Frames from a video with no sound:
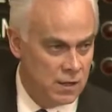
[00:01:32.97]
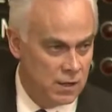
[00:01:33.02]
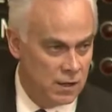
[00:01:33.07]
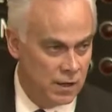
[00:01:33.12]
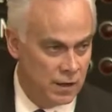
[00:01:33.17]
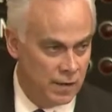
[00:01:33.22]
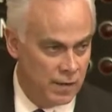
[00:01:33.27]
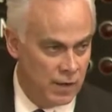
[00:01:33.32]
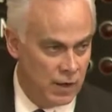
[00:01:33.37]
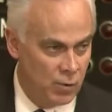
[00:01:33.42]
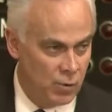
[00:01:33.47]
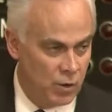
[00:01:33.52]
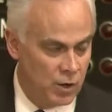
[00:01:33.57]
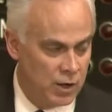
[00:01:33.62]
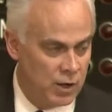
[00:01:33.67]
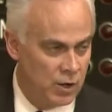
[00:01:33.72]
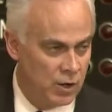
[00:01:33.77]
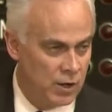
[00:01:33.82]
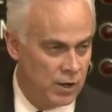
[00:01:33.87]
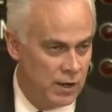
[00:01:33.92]
Uh, they were
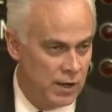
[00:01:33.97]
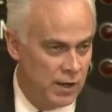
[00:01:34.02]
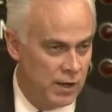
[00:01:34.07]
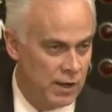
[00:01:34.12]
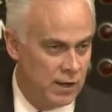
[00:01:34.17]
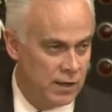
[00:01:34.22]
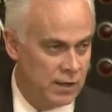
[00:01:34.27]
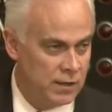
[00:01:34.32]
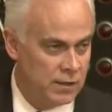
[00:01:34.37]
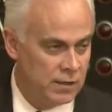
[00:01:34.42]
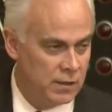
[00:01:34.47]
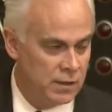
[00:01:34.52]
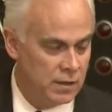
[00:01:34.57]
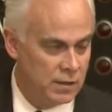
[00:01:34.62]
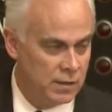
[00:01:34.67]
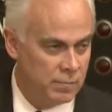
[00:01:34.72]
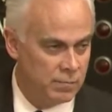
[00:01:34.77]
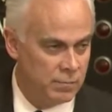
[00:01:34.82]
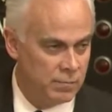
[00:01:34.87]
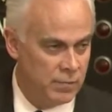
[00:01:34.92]
here today in
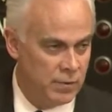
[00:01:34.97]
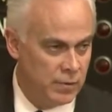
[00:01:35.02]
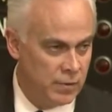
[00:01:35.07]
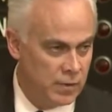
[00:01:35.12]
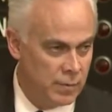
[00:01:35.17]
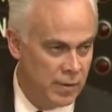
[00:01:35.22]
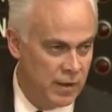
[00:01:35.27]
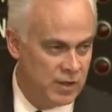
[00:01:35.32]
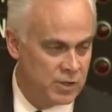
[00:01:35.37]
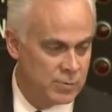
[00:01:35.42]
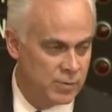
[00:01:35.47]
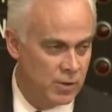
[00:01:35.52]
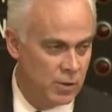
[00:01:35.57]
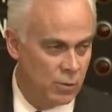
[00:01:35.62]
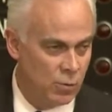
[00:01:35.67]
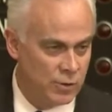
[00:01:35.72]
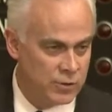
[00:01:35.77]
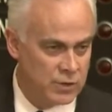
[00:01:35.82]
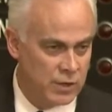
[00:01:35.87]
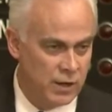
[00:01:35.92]
the, the, basement of
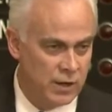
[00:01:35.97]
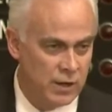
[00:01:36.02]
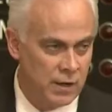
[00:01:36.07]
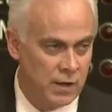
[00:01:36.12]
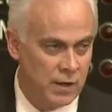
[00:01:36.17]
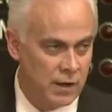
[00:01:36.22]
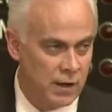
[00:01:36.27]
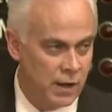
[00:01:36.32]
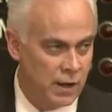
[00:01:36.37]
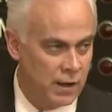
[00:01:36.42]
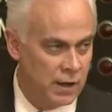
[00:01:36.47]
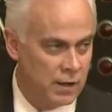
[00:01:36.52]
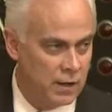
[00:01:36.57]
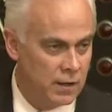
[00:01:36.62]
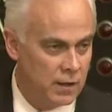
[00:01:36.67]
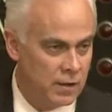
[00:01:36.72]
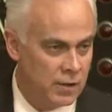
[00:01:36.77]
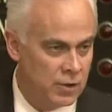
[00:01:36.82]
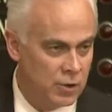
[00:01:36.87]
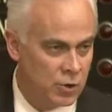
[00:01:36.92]
the rotunda. I
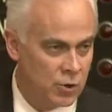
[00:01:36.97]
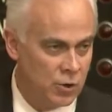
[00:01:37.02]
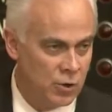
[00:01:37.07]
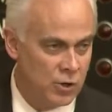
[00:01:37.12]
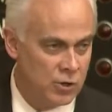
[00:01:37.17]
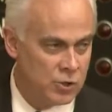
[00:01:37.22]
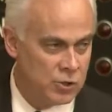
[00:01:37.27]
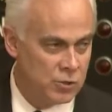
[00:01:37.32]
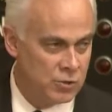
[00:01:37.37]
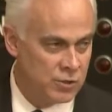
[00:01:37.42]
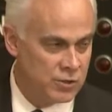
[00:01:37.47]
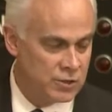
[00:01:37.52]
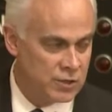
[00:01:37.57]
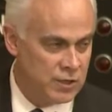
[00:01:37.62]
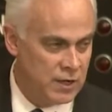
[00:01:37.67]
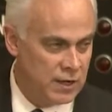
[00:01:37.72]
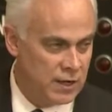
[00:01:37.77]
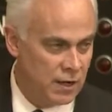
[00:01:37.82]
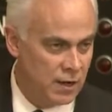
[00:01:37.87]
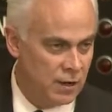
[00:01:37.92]
encourage you to
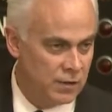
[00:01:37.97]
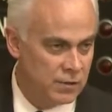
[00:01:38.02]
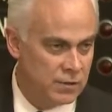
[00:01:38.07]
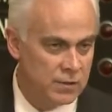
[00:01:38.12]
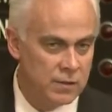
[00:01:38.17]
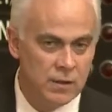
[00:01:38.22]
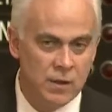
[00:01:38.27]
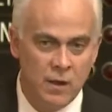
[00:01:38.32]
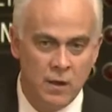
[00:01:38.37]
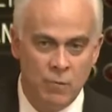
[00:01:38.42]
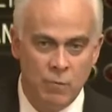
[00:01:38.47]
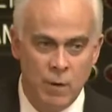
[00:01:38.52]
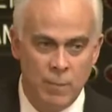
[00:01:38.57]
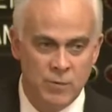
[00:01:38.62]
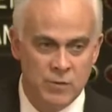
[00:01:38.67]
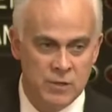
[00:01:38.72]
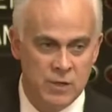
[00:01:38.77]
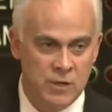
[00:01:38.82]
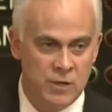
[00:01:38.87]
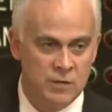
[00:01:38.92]
seek out uh,
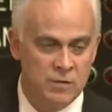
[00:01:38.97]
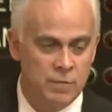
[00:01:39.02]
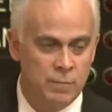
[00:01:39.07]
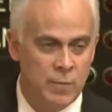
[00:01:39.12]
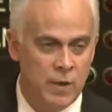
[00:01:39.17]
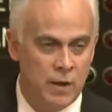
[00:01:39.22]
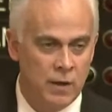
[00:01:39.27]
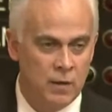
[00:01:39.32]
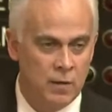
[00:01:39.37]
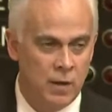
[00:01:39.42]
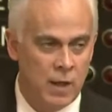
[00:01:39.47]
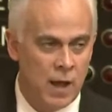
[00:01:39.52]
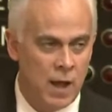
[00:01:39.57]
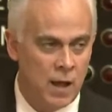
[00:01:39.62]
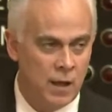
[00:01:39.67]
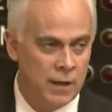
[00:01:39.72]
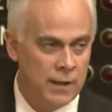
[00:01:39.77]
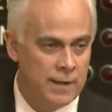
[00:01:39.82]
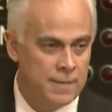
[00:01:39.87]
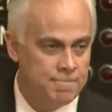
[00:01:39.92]
representatives of Medical
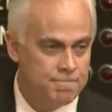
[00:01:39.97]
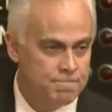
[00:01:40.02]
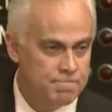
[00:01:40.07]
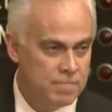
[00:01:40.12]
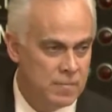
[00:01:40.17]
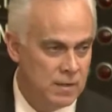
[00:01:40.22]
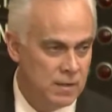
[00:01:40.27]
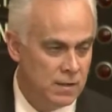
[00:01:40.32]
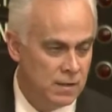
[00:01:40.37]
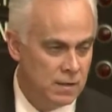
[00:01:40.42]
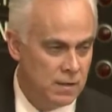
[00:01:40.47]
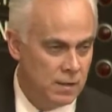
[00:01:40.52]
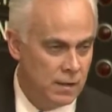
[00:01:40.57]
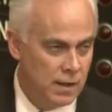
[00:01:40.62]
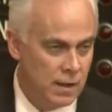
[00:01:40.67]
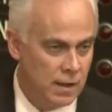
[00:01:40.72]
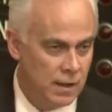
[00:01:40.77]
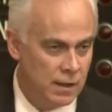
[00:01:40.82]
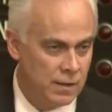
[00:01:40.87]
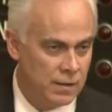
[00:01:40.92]
Alley
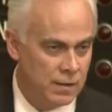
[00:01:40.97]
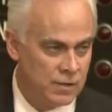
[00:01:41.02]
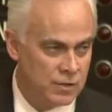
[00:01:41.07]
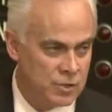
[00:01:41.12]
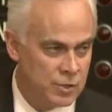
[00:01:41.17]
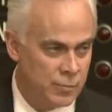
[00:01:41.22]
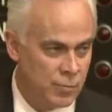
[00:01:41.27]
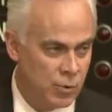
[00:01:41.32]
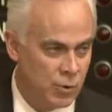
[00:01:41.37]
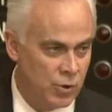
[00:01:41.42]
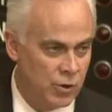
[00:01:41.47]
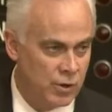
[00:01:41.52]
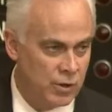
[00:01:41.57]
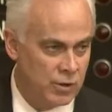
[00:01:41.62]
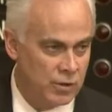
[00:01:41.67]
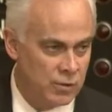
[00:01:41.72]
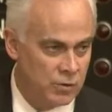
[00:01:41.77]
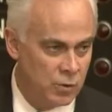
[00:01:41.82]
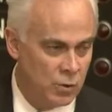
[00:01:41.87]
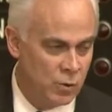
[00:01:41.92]
and uh,
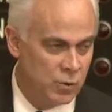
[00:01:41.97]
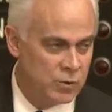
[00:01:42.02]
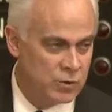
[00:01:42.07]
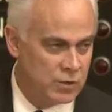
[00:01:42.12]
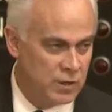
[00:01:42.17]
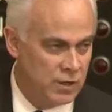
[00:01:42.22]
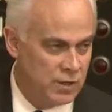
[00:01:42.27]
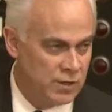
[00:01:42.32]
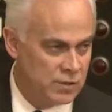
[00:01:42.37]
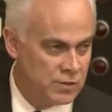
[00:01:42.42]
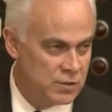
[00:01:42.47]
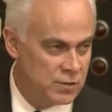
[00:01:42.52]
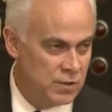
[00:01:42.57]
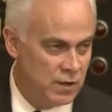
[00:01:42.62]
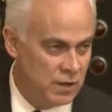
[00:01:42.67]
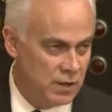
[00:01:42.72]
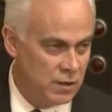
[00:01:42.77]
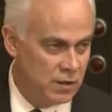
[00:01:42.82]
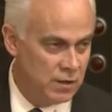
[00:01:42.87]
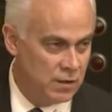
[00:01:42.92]
support those in,
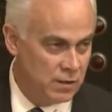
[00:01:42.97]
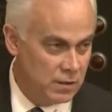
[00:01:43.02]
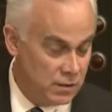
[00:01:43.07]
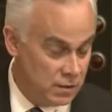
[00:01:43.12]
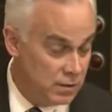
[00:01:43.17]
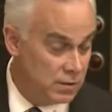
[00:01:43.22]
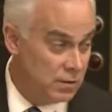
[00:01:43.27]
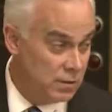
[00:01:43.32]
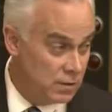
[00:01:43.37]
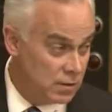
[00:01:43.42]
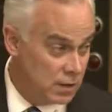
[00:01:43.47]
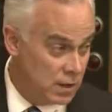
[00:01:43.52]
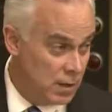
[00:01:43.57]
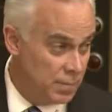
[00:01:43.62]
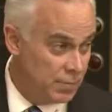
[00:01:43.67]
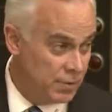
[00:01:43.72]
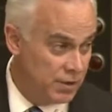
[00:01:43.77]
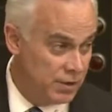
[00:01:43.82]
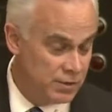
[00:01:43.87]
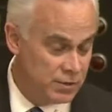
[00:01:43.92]
in, in
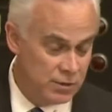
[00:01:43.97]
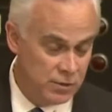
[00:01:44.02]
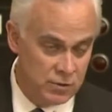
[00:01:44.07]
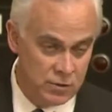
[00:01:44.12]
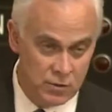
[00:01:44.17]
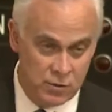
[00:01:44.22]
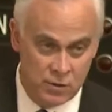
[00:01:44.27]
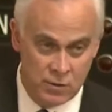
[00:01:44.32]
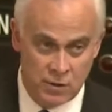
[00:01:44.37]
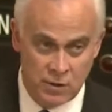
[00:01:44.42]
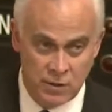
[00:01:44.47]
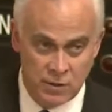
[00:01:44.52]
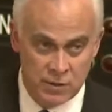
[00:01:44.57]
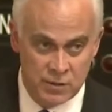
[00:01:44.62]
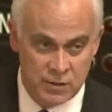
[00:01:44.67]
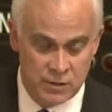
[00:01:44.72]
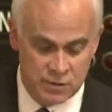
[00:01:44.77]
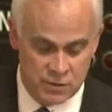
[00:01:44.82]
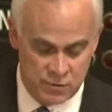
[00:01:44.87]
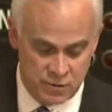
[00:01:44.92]
companies in your uh,
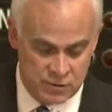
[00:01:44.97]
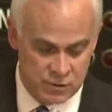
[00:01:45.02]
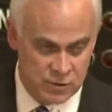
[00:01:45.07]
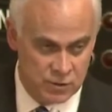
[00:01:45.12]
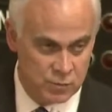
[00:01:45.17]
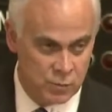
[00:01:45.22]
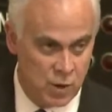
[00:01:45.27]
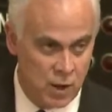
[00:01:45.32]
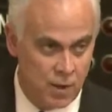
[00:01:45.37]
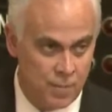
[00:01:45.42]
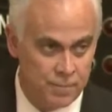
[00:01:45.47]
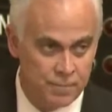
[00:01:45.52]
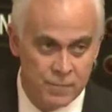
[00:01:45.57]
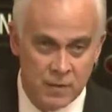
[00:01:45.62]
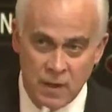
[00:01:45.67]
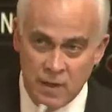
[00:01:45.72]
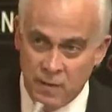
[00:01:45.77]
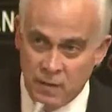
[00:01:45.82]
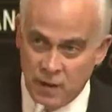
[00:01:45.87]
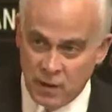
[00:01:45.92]
districts as well.
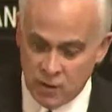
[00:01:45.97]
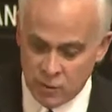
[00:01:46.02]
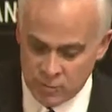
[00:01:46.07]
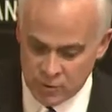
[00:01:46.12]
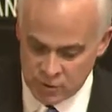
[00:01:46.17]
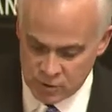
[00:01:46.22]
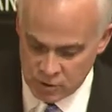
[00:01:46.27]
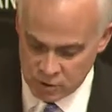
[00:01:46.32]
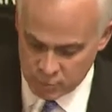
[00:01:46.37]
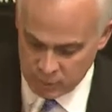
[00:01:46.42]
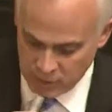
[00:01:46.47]
Thank you, Mr.